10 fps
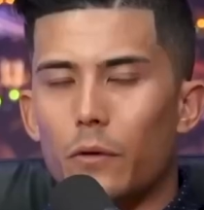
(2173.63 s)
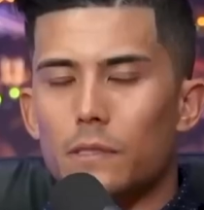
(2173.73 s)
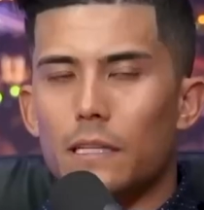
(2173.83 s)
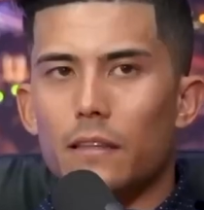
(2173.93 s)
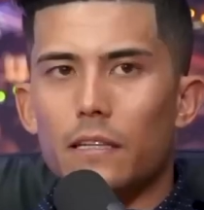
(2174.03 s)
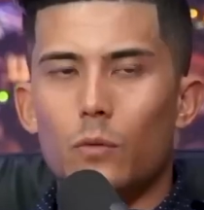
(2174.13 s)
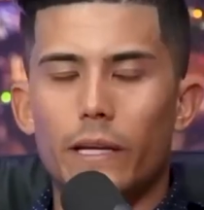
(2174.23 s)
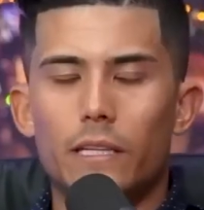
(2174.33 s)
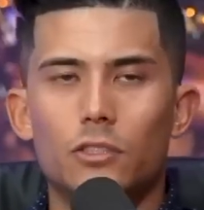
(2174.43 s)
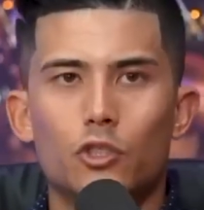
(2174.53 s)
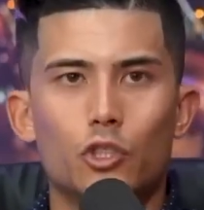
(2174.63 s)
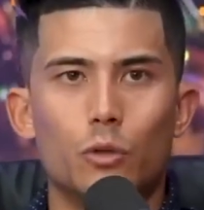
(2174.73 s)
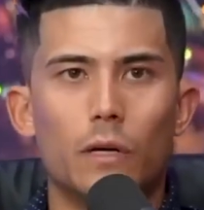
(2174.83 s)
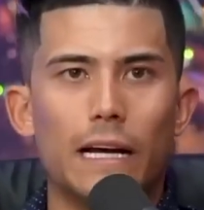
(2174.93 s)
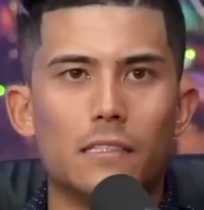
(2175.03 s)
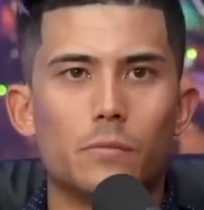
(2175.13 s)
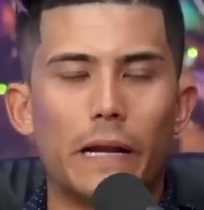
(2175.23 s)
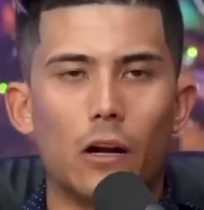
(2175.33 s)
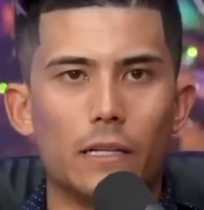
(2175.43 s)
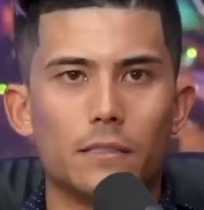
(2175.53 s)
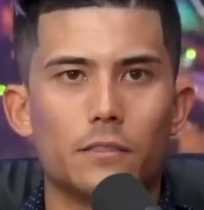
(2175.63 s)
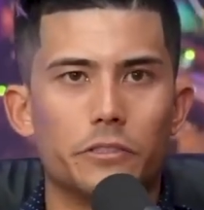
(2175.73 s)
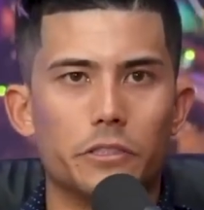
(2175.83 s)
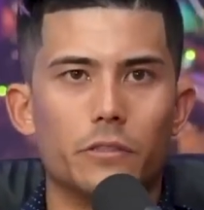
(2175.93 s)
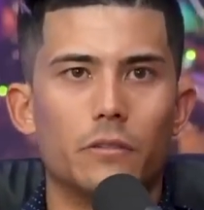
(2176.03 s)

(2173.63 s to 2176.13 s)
was nothing we could do as parents to,